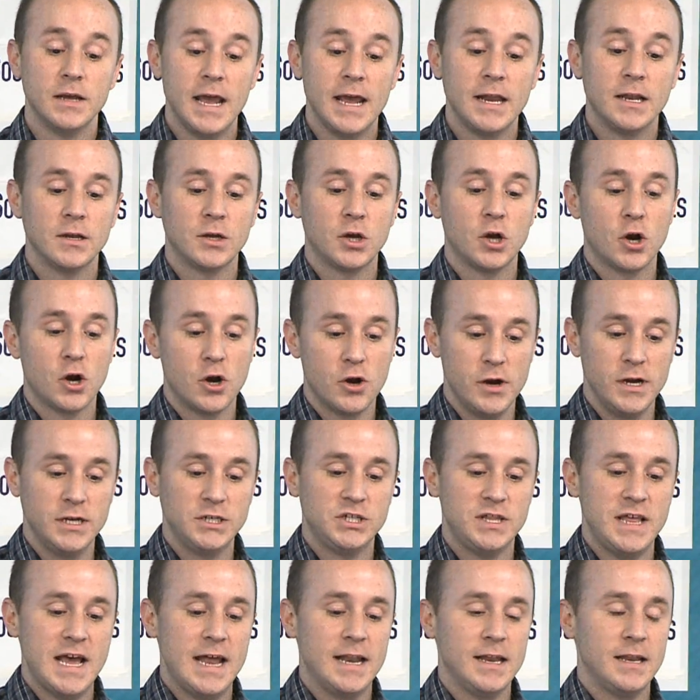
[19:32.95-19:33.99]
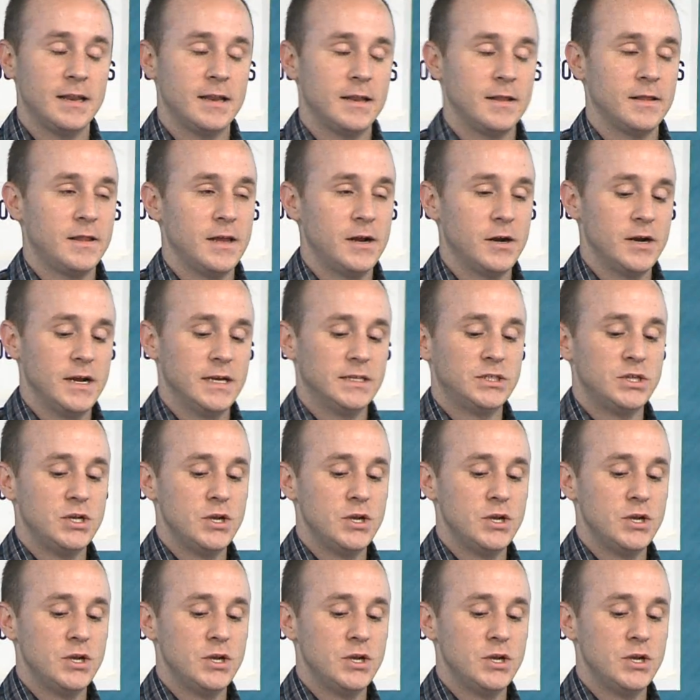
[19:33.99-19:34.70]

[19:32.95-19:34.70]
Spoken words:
encourage that there is